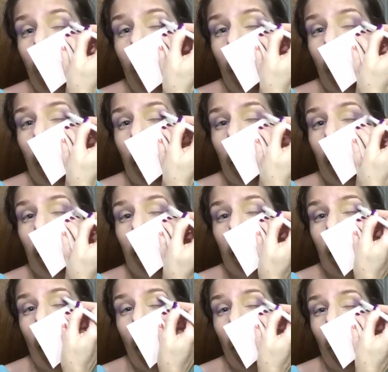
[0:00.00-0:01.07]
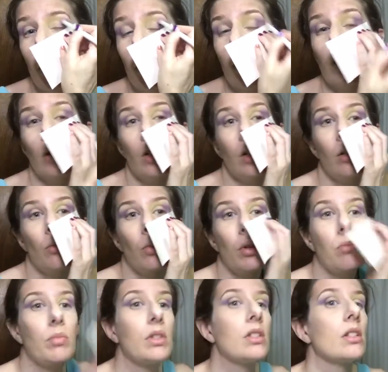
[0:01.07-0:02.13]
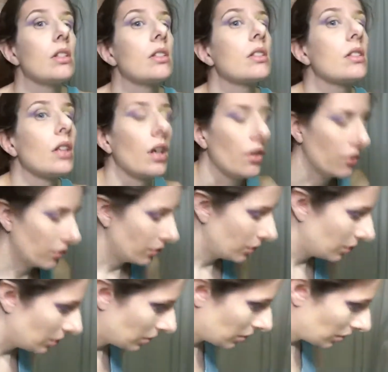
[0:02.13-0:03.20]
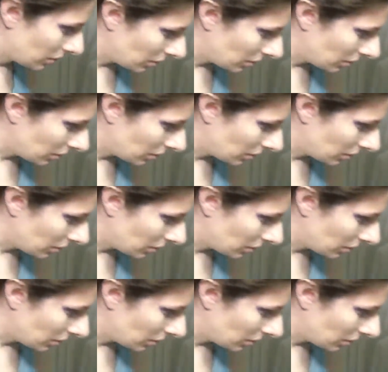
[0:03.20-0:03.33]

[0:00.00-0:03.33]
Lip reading: the tub that they're in with business stuff,